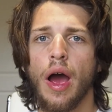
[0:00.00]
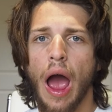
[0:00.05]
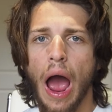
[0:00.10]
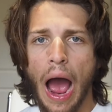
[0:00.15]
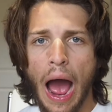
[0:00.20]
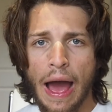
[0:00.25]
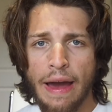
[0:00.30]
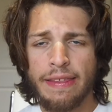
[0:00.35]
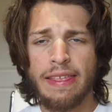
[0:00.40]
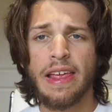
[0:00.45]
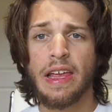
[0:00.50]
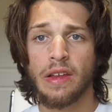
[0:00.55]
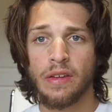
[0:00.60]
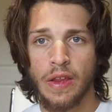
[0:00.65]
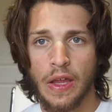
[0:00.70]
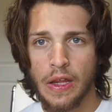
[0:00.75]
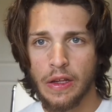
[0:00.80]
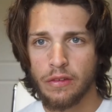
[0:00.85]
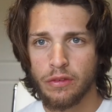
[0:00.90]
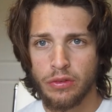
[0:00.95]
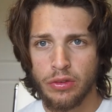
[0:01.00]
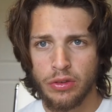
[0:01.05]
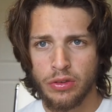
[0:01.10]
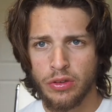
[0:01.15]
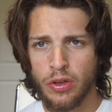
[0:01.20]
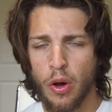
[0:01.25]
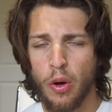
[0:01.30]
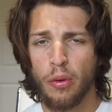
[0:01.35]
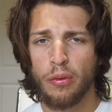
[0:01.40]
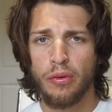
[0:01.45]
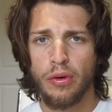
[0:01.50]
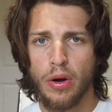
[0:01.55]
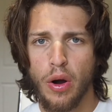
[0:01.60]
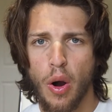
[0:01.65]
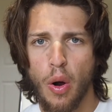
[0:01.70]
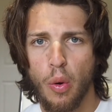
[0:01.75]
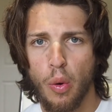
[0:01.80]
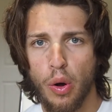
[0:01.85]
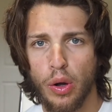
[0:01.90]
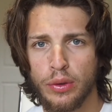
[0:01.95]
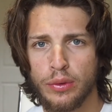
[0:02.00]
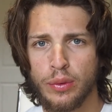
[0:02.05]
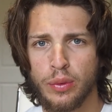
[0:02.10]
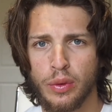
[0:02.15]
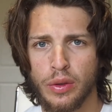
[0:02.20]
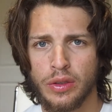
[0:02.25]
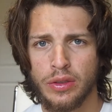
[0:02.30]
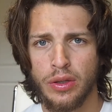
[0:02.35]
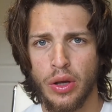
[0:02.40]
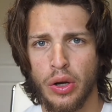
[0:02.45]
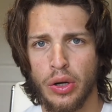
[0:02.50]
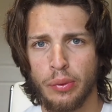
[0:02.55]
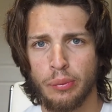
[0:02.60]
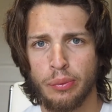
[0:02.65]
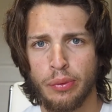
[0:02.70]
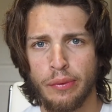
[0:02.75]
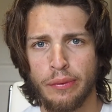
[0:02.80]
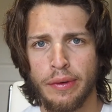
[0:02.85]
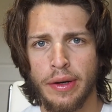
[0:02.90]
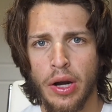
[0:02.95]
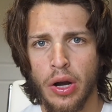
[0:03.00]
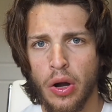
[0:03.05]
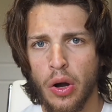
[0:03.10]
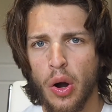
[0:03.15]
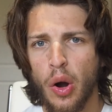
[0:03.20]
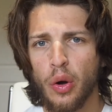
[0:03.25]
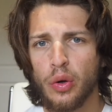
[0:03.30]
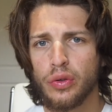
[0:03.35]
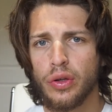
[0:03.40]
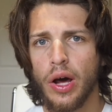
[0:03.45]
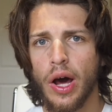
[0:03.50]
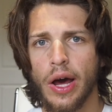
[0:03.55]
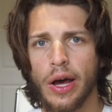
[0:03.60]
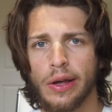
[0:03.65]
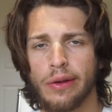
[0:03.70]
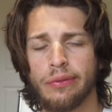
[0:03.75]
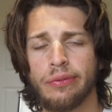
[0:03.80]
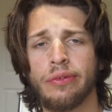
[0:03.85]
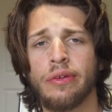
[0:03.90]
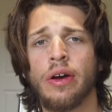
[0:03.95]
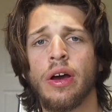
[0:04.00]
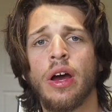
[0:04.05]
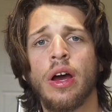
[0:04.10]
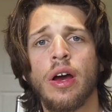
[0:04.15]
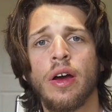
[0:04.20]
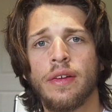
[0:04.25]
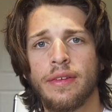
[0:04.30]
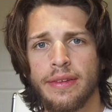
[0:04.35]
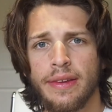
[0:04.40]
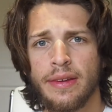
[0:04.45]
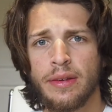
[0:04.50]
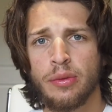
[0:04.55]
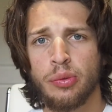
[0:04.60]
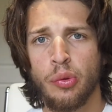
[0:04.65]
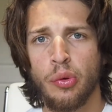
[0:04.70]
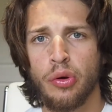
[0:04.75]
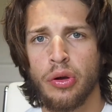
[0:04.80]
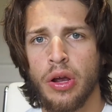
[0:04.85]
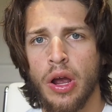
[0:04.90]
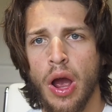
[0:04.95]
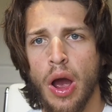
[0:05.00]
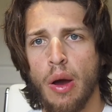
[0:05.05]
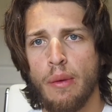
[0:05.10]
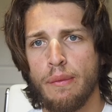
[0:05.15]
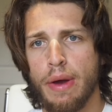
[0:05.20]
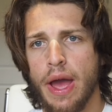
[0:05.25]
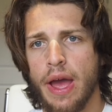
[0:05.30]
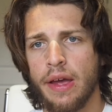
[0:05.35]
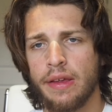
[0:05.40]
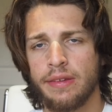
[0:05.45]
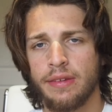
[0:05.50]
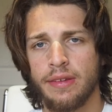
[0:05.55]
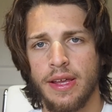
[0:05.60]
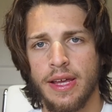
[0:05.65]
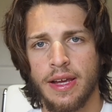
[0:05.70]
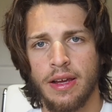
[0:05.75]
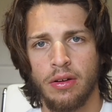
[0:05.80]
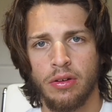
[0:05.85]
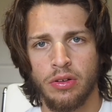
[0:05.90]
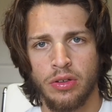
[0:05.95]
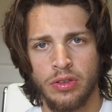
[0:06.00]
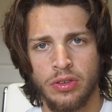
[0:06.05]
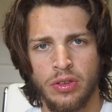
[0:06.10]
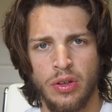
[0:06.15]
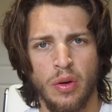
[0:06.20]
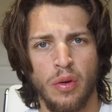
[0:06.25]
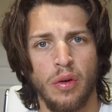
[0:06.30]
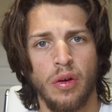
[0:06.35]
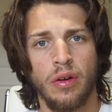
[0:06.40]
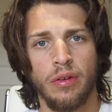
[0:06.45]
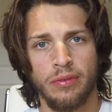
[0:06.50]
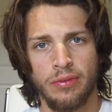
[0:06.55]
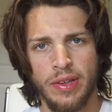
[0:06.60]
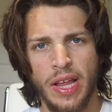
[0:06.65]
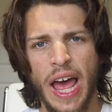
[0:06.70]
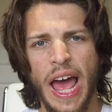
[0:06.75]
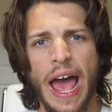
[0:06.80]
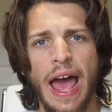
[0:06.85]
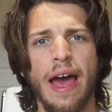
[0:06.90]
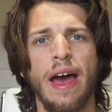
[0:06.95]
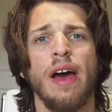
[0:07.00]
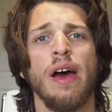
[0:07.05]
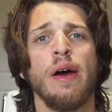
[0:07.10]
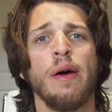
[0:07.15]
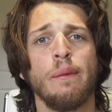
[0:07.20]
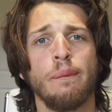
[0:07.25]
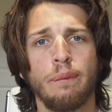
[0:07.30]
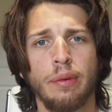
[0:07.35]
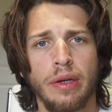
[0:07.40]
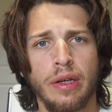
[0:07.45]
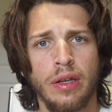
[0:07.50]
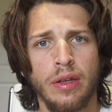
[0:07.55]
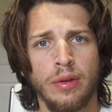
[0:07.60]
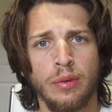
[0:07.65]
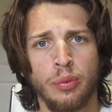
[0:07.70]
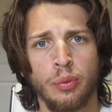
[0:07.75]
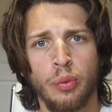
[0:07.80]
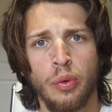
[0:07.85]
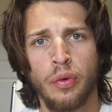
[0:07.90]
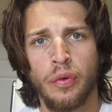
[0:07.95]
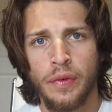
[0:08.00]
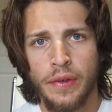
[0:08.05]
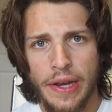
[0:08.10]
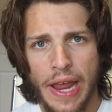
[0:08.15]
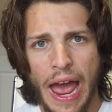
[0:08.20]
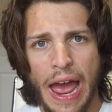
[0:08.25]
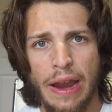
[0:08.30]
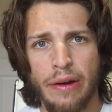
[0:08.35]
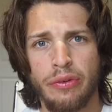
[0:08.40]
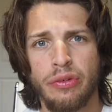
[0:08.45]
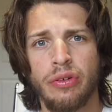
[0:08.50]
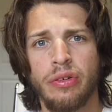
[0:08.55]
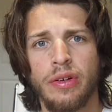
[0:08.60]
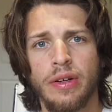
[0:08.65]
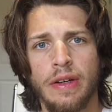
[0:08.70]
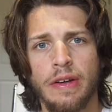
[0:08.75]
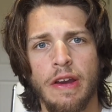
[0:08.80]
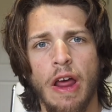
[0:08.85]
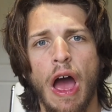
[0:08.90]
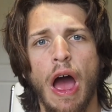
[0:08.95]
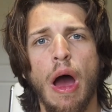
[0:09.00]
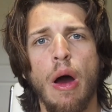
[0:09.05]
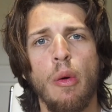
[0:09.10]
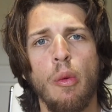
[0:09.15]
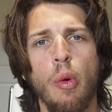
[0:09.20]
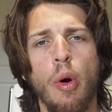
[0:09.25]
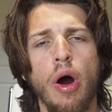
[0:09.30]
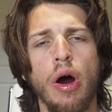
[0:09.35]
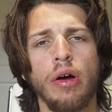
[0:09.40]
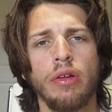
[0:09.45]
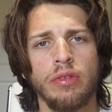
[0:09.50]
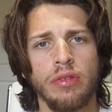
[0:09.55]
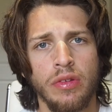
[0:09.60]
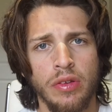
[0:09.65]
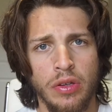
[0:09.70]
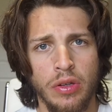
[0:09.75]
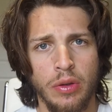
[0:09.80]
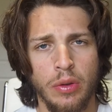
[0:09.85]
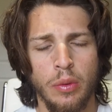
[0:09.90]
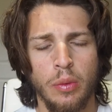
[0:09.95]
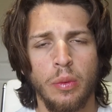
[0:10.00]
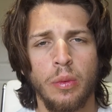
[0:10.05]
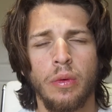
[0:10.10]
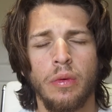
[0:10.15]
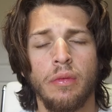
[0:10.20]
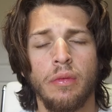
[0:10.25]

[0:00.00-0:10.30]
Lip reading: I think that just overall, once we start improving our own life, this will come as like a result of that, because we'll naturally not want to